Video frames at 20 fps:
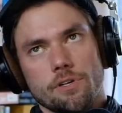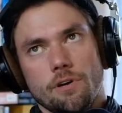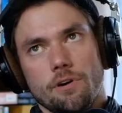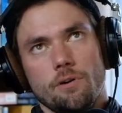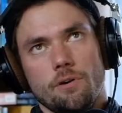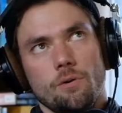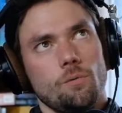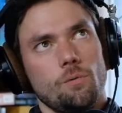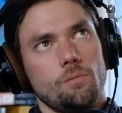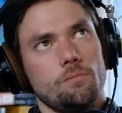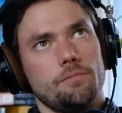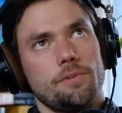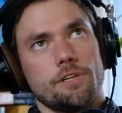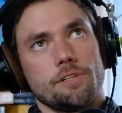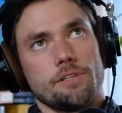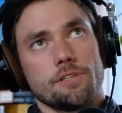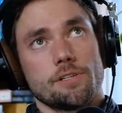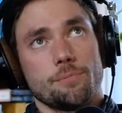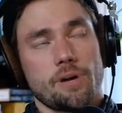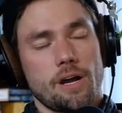So
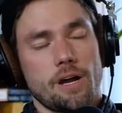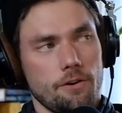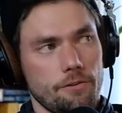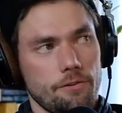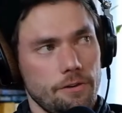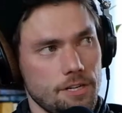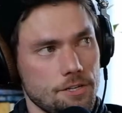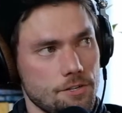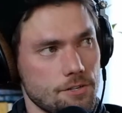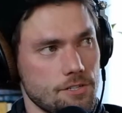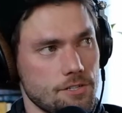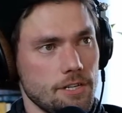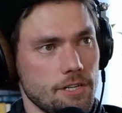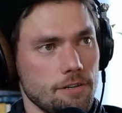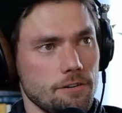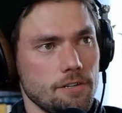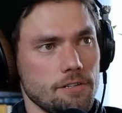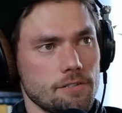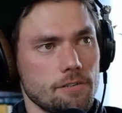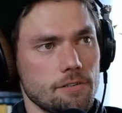there's the Power Rangers
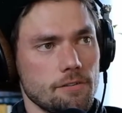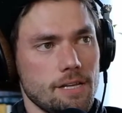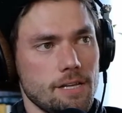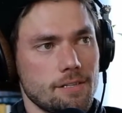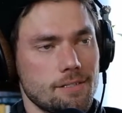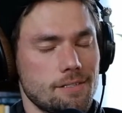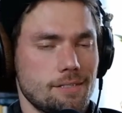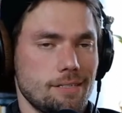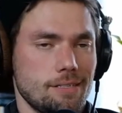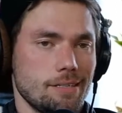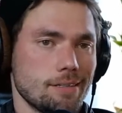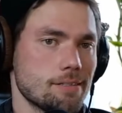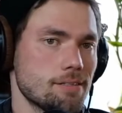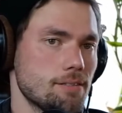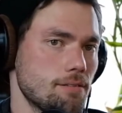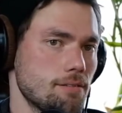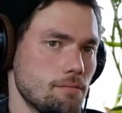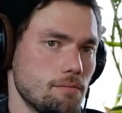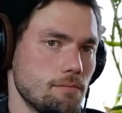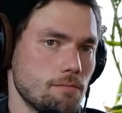series. So that's
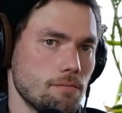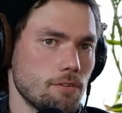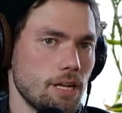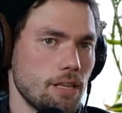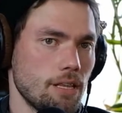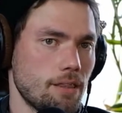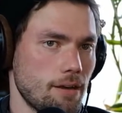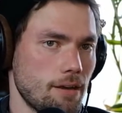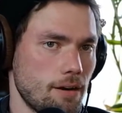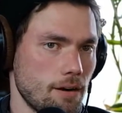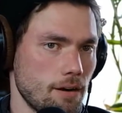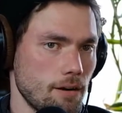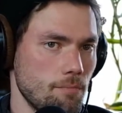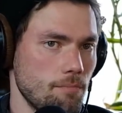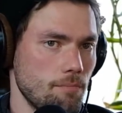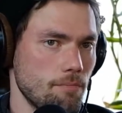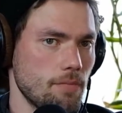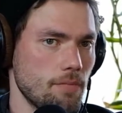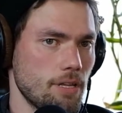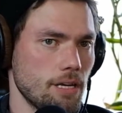6 right
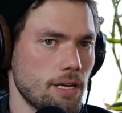there.